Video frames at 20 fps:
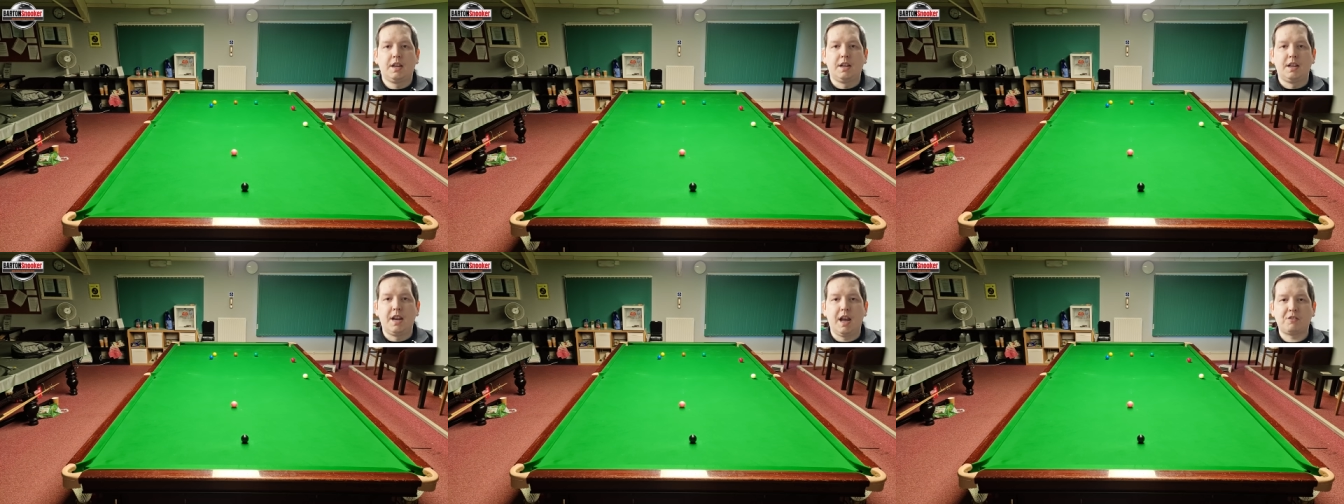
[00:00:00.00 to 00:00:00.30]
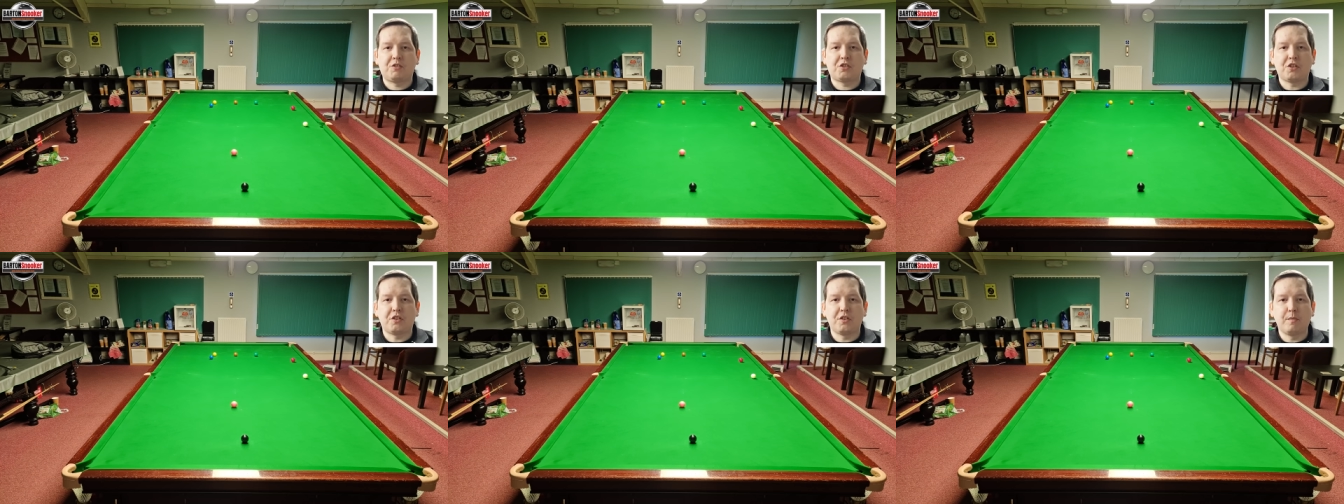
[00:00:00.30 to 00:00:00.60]
Now,
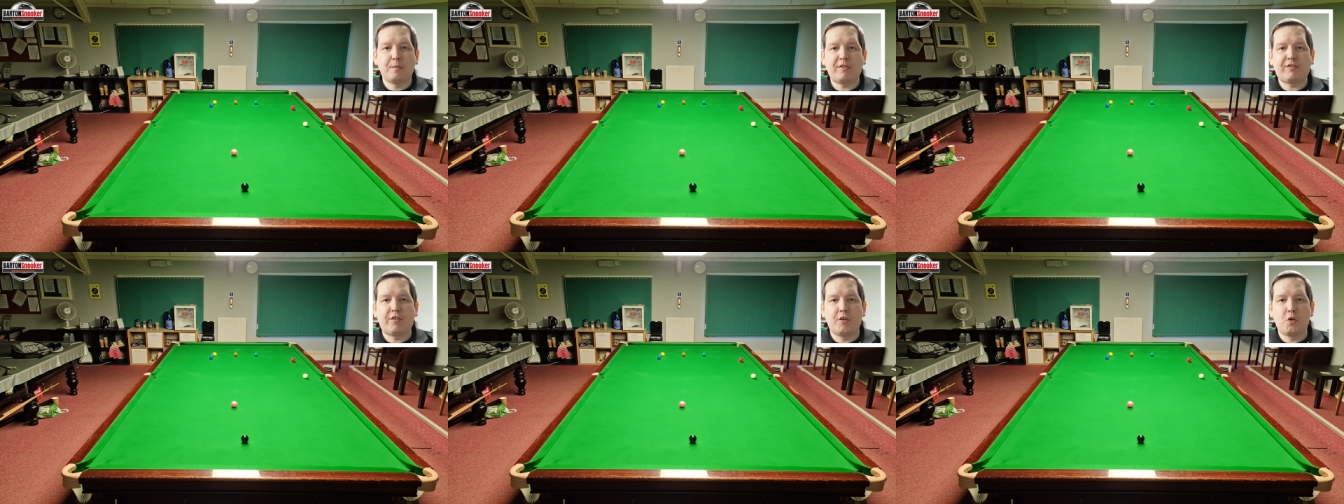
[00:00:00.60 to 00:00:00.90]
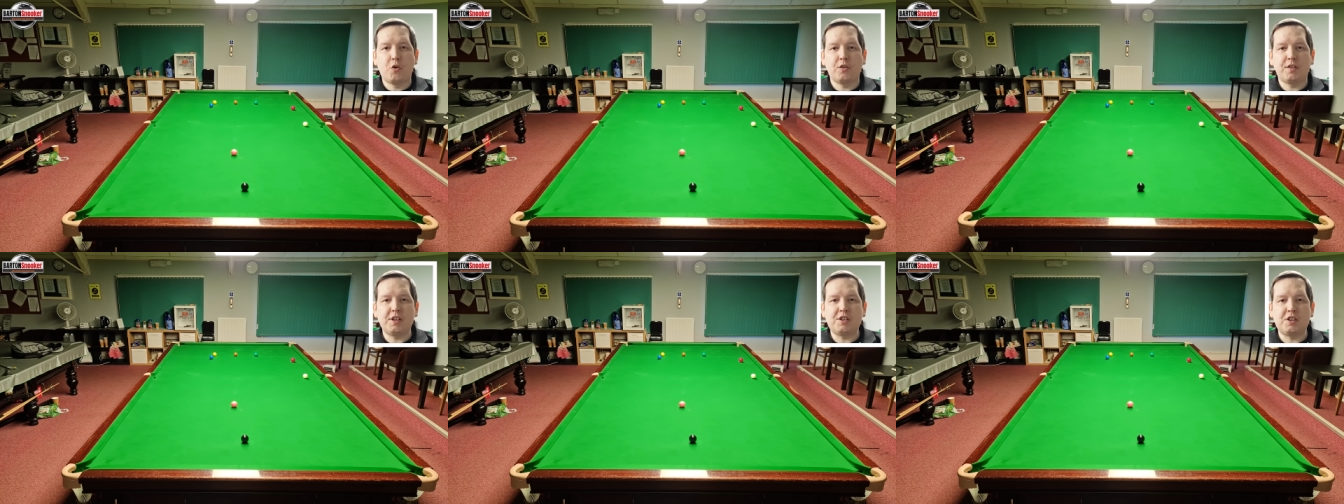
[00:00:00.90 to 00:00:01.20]
shot number
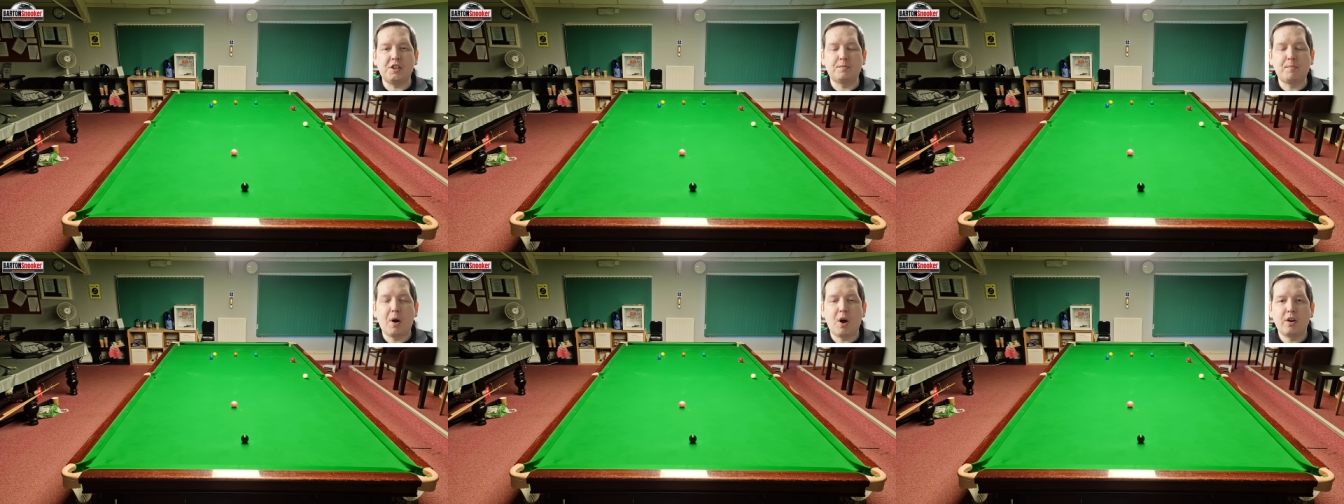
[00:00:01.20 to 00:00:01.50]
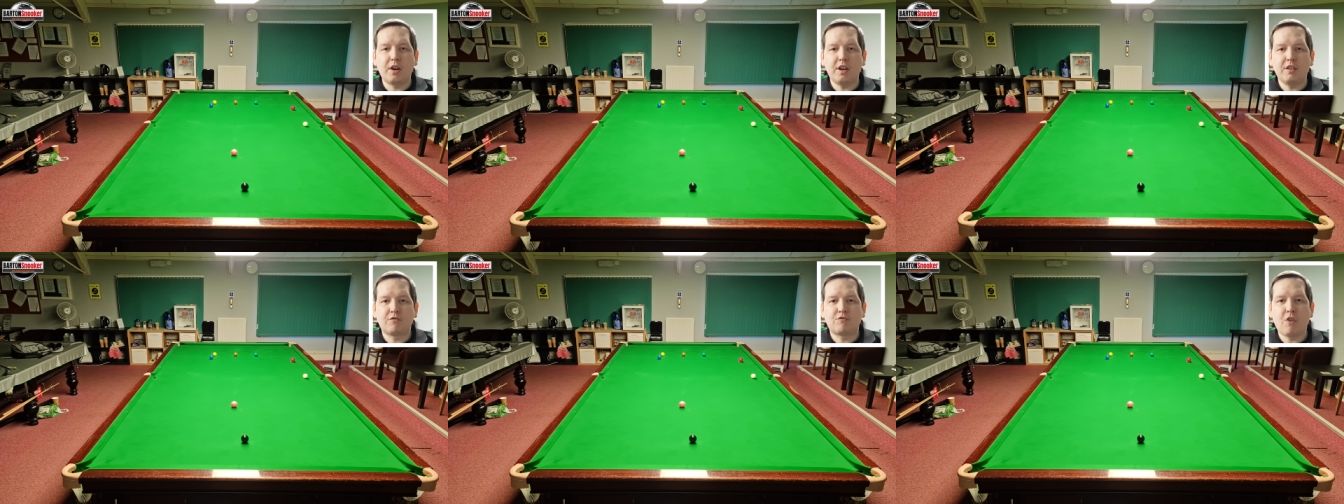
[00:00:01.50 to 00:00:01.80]
4, this is
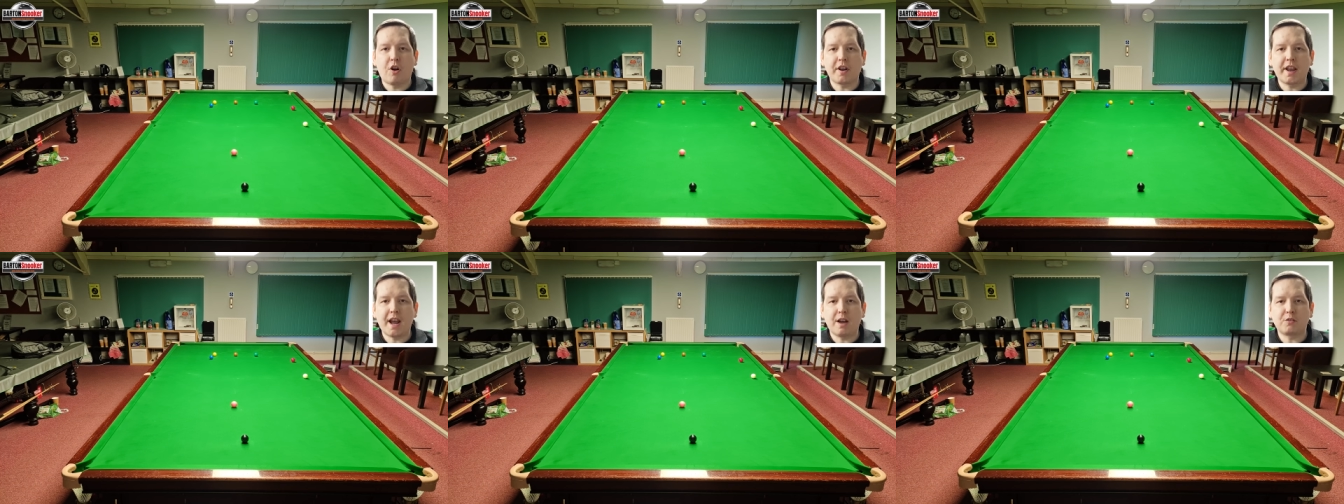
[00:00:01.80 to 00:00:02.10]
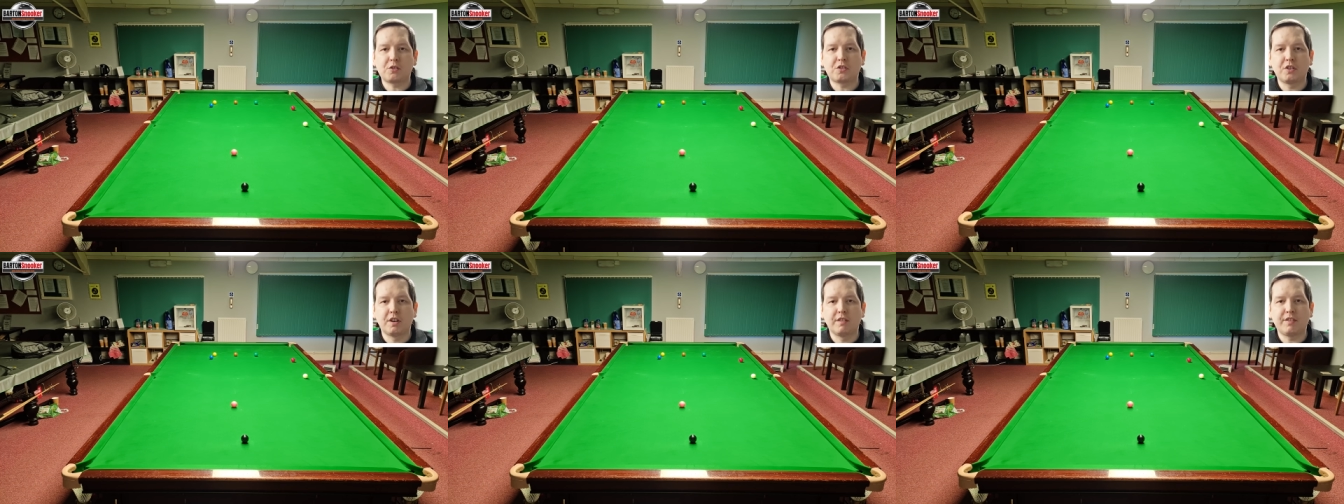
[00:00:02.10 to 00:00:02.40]
by Ronnie
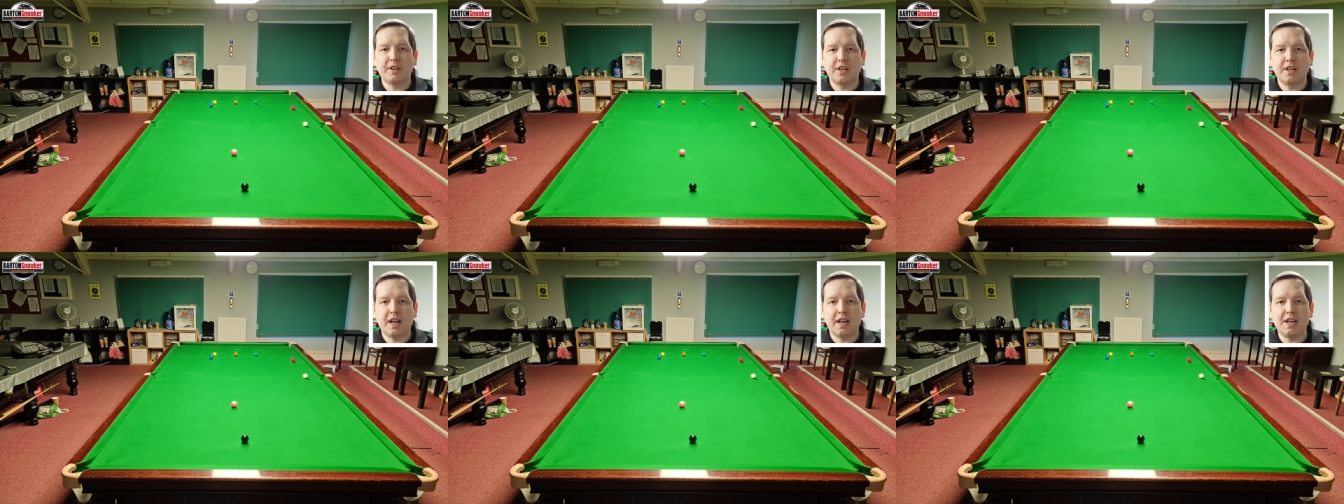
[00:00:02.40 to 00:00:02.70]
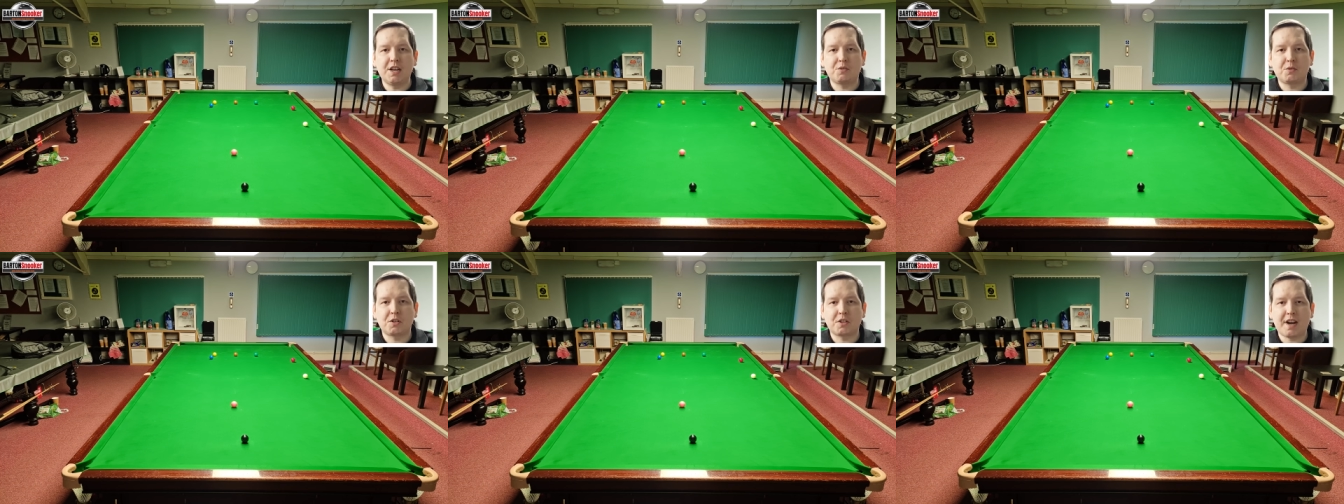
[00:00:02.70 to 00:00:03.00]
O'Sullivan, and
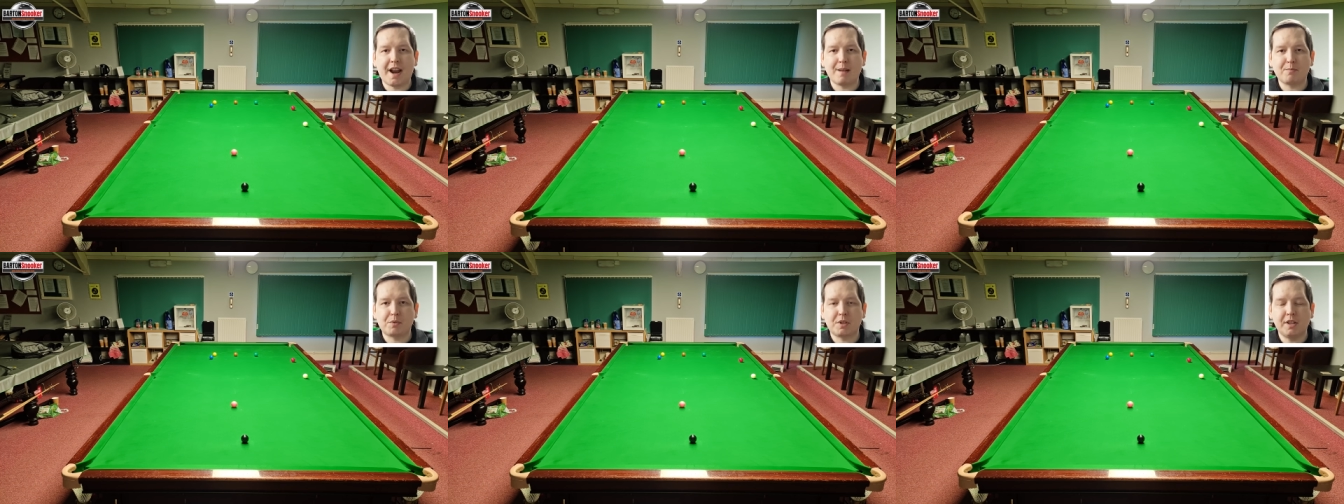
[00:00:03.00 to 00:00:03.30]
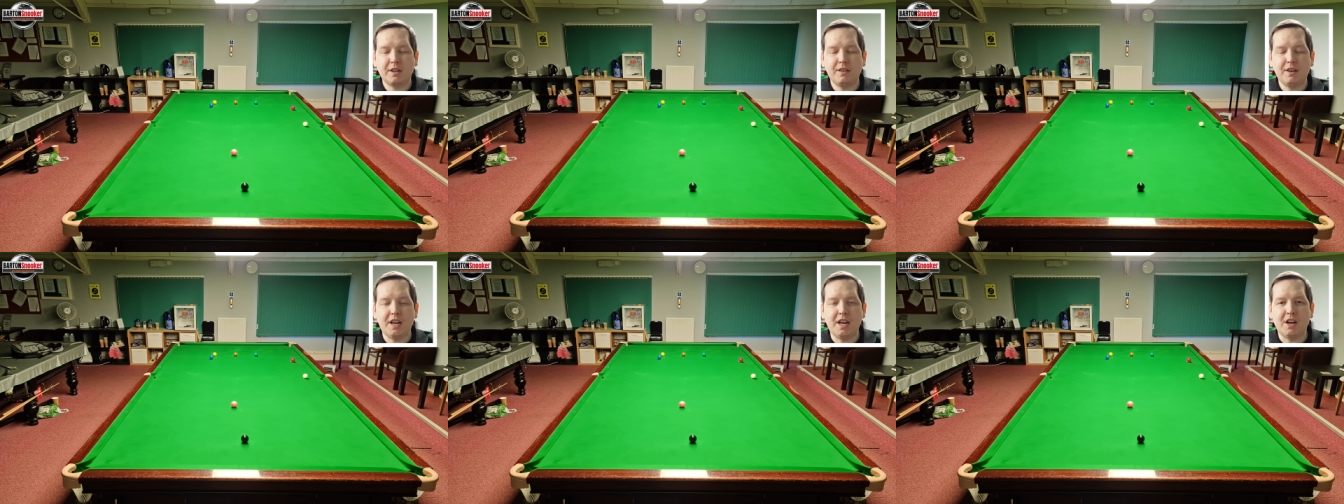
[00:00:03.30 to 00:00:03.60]
this was an
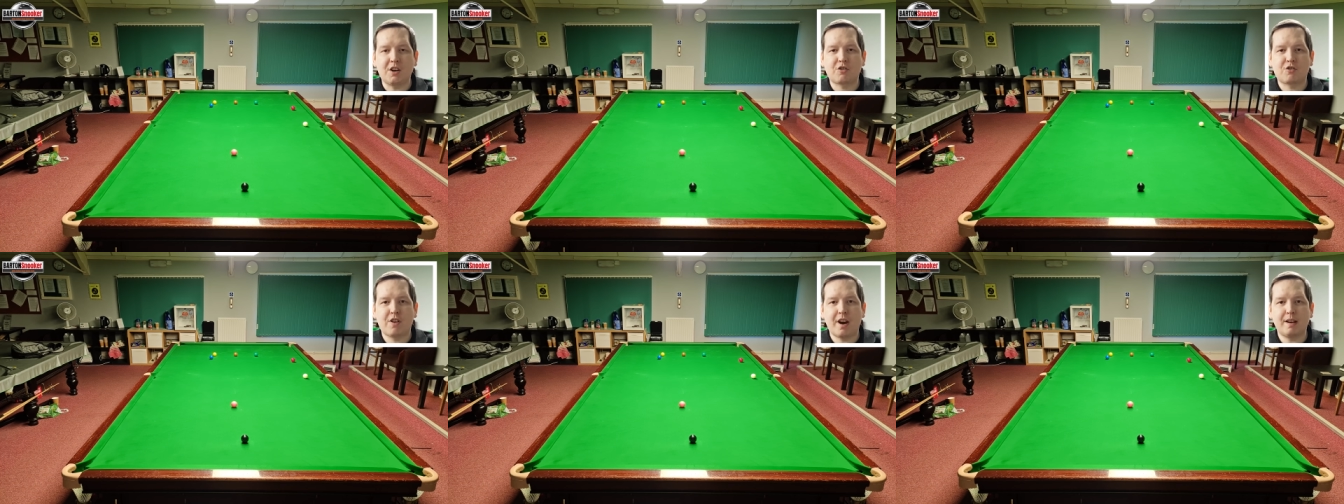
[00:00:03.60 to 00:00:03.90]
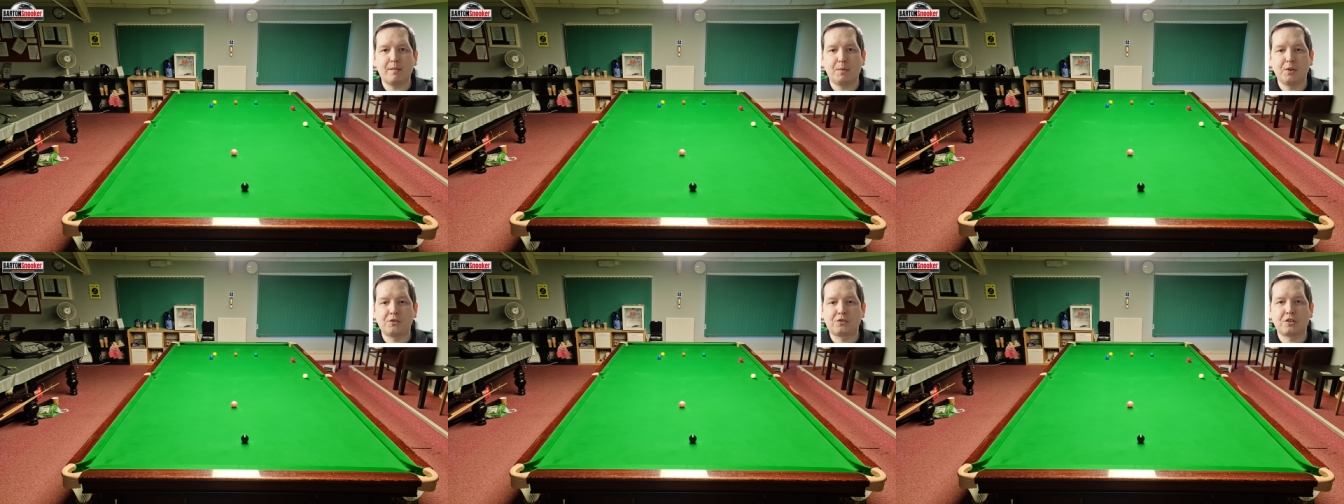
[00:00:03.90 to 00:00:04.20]
absolutely
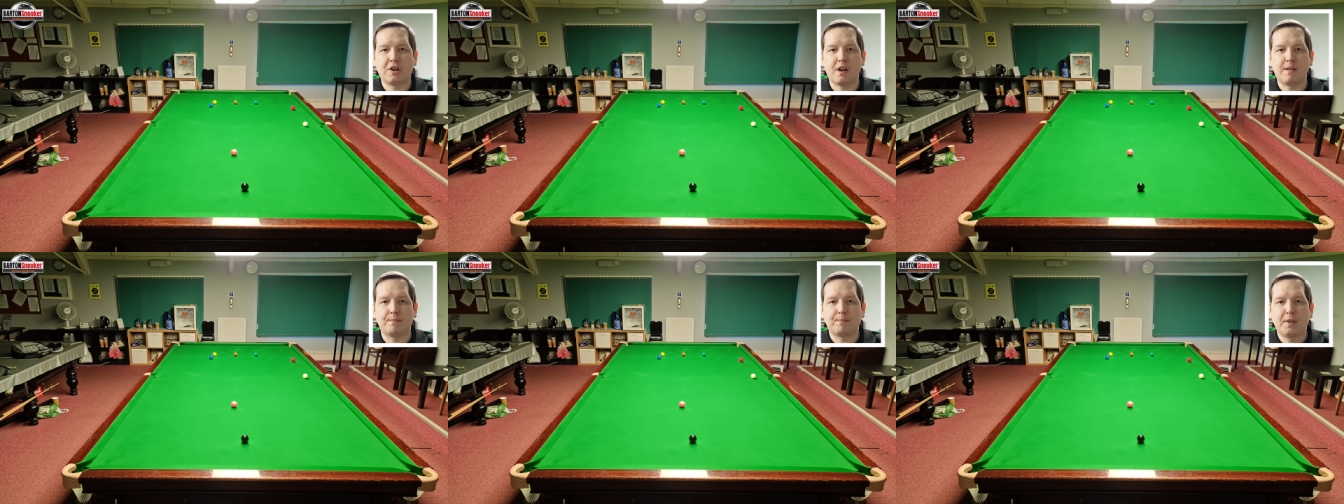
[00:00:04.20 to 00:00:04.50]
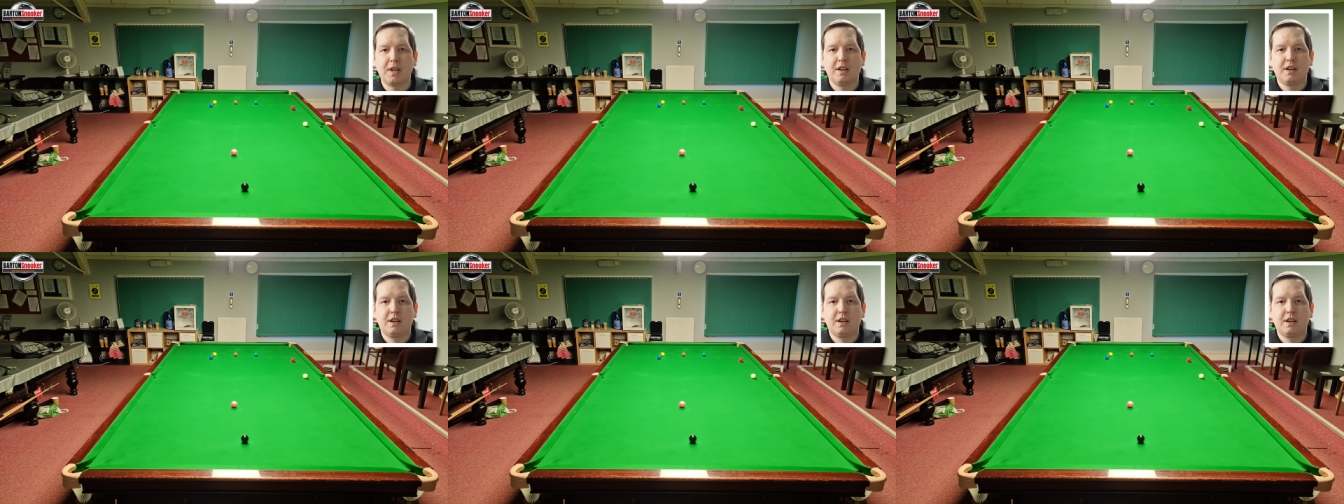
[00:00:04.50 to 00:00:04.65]
incredible shot.